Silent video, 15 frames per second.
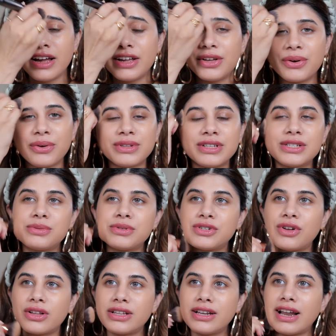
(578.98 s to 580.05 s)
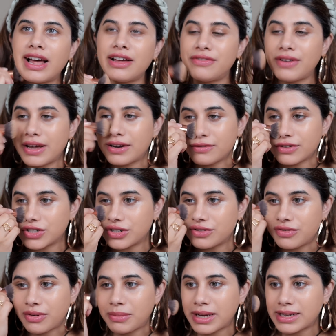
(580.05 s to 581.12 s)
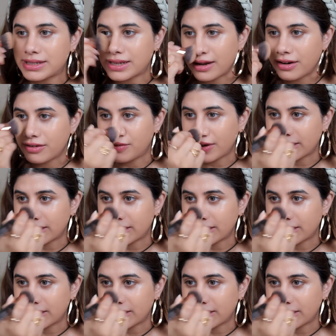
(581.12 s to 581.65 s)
You know, this was not the life I envisioned for myself.